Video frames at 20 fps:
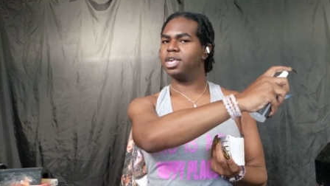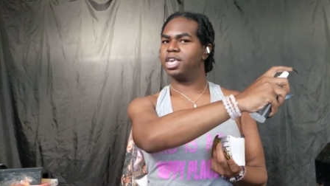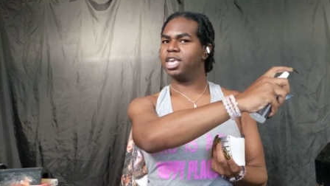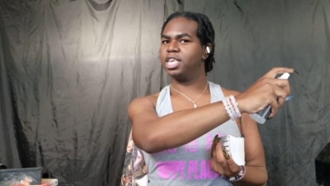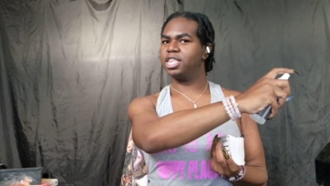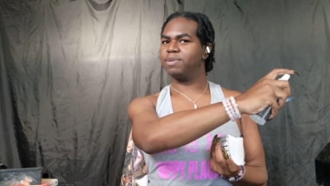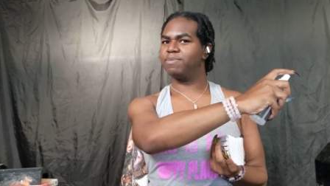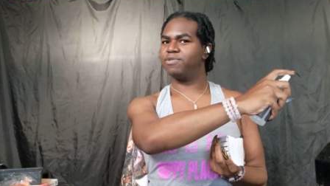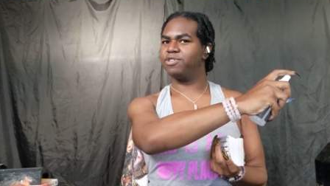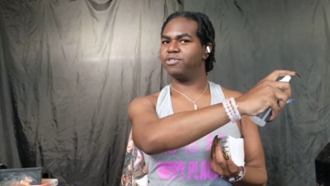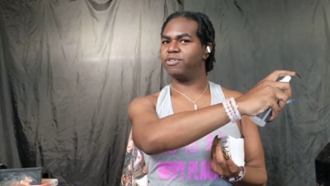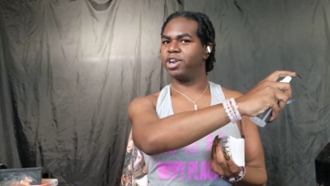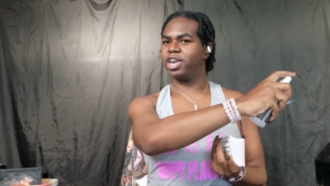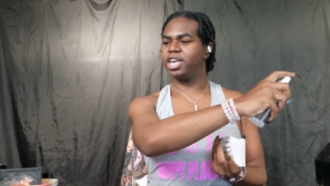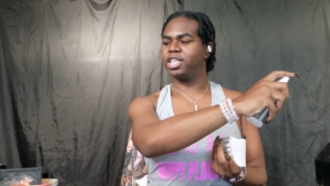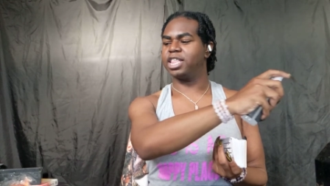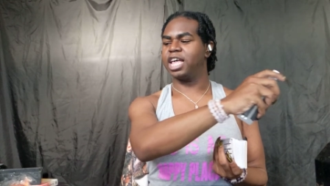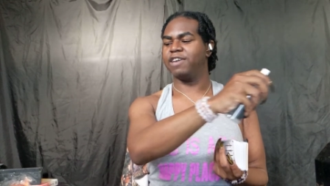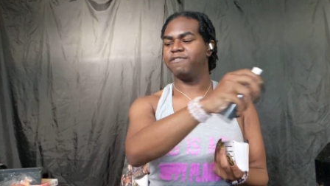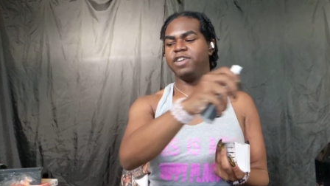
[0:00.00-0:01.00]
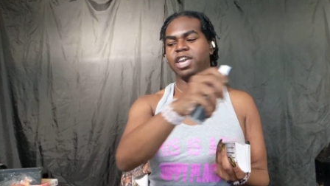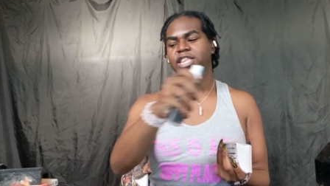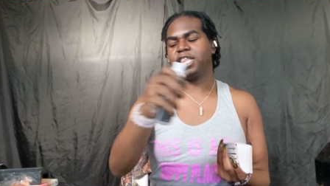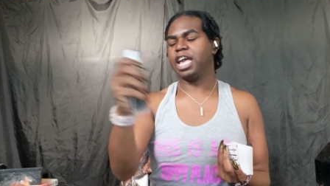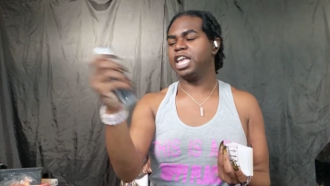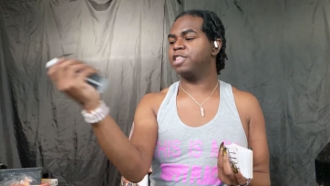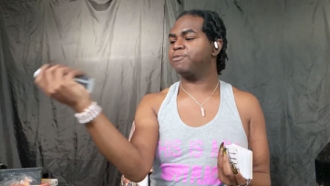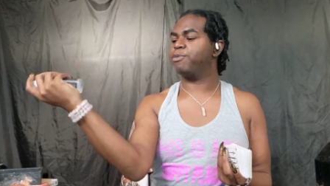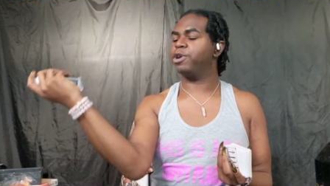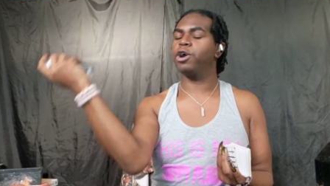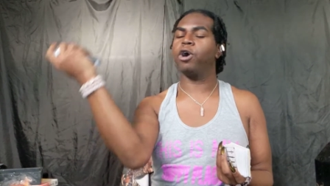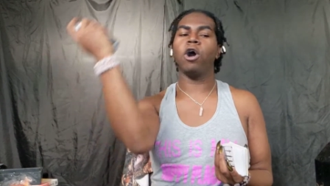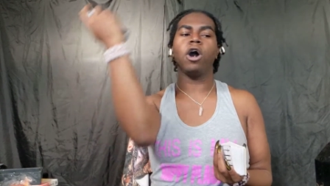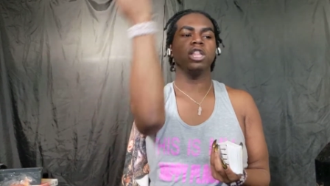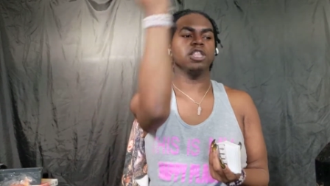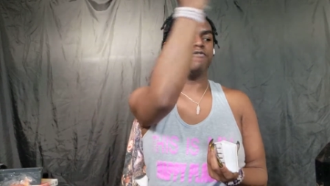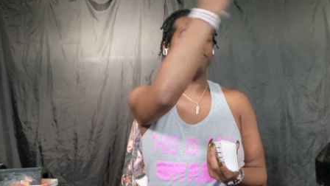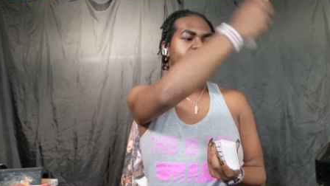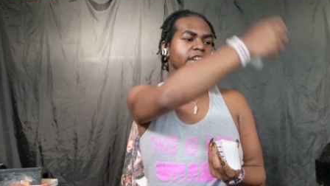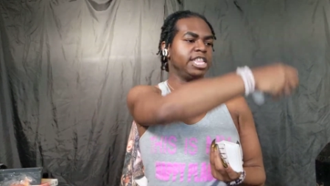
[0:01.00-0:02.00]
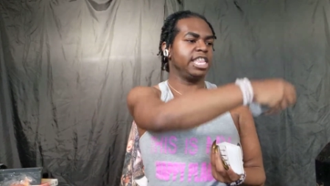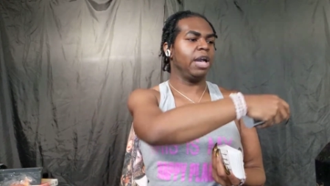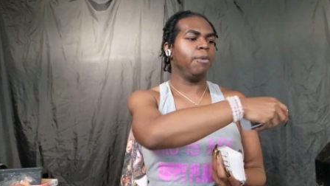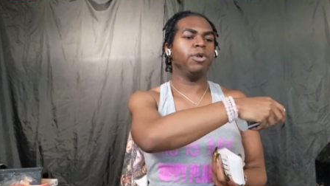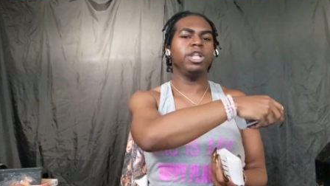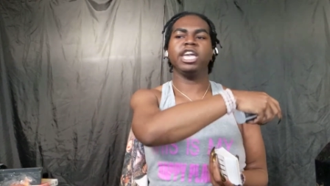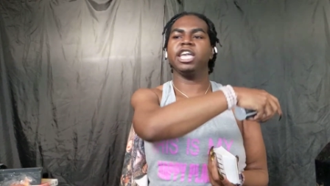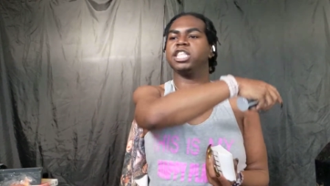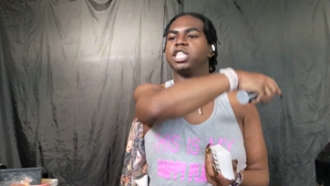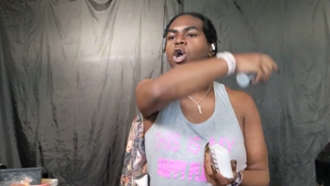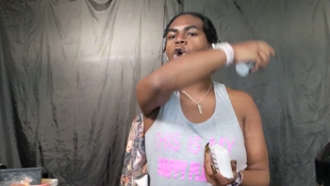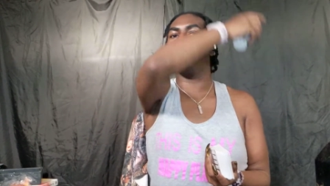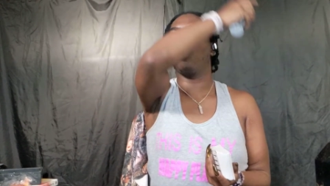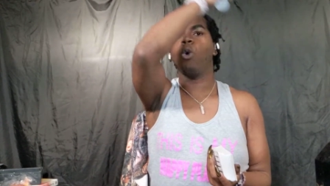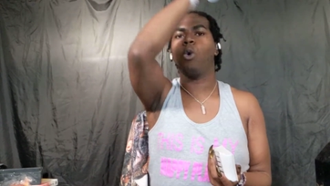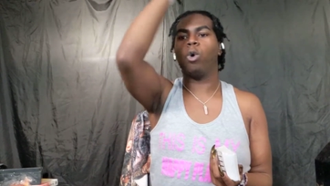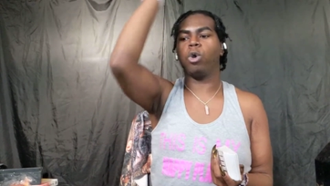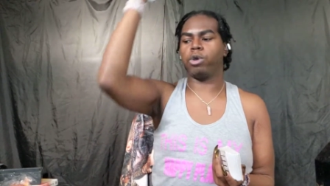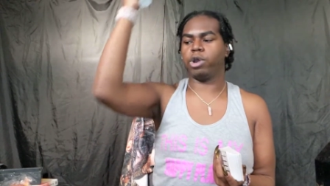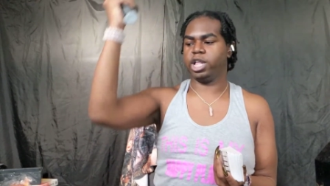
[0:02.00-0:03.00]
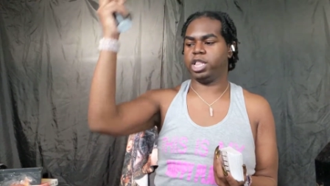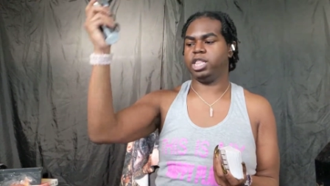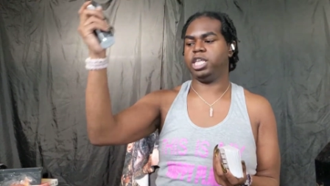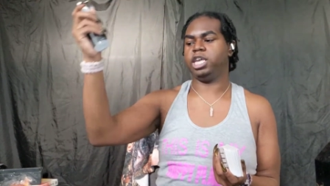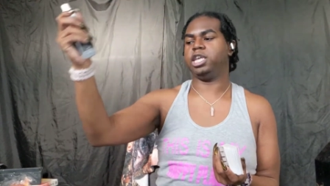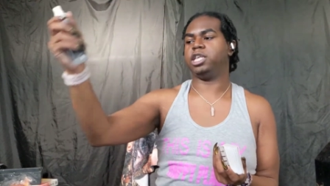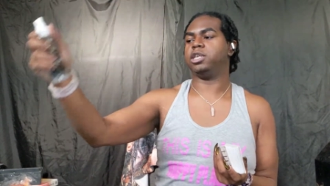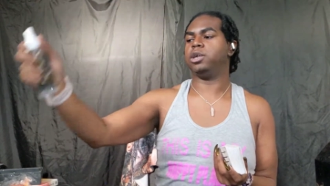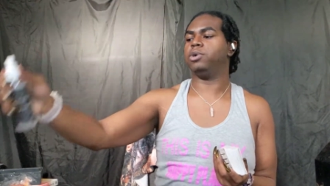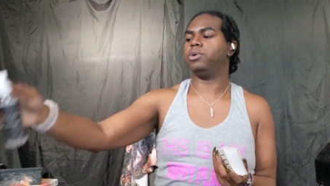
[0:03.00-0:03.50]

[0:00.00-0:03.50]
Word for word: Get some joy in your life. Yes, I spray all of it because I want to get the whole aura clean.